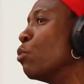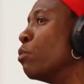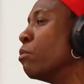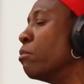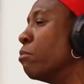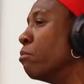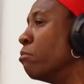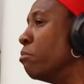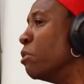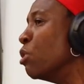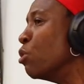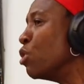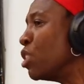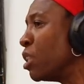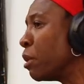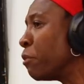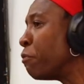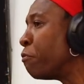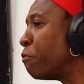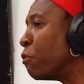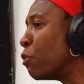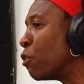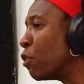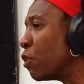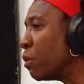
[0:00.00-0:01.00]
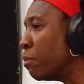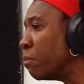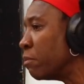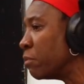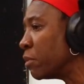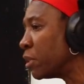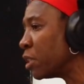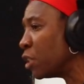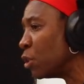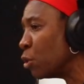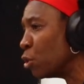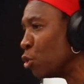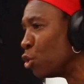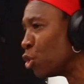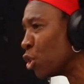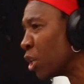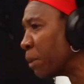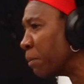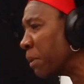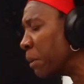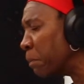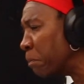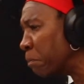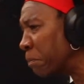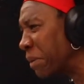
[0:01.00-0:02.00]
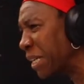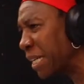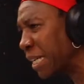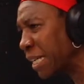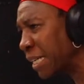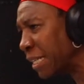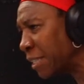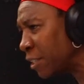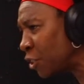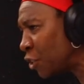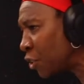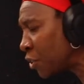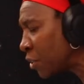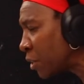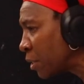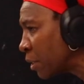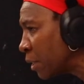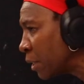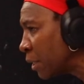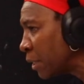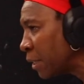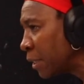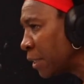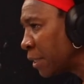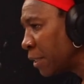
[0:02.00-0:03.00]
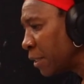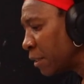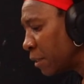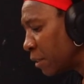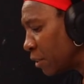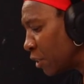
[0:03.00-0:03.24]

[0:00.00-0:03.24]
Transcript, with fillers: new music forms, you know, drum and bass,